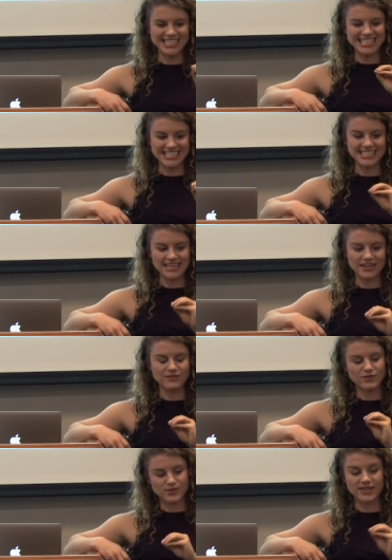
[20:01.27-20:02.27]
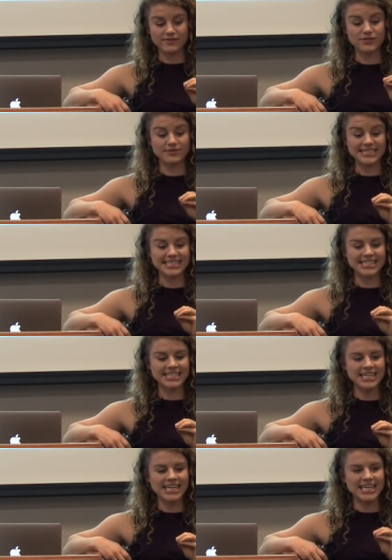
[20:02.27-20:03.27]
in a cell for whatever
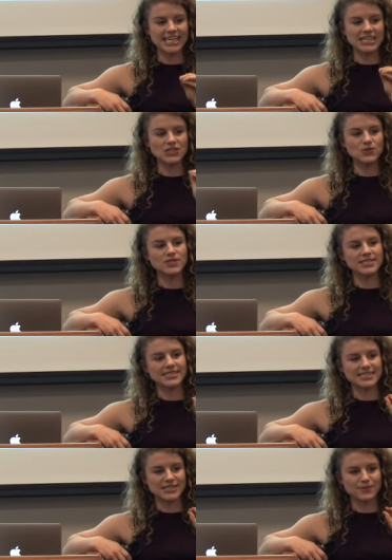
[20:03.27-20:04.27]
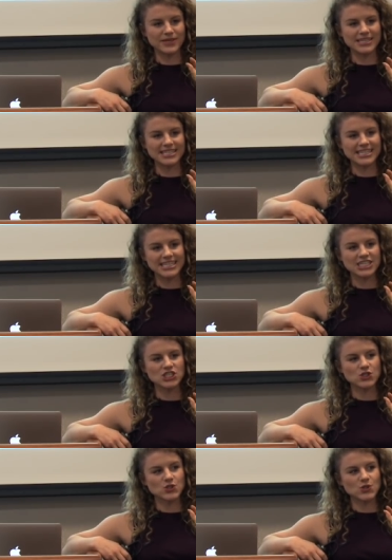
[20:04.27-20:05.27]
reason, it loses its ability
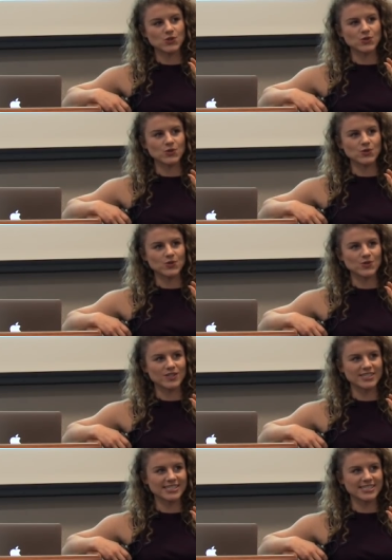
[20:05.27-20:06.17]
to,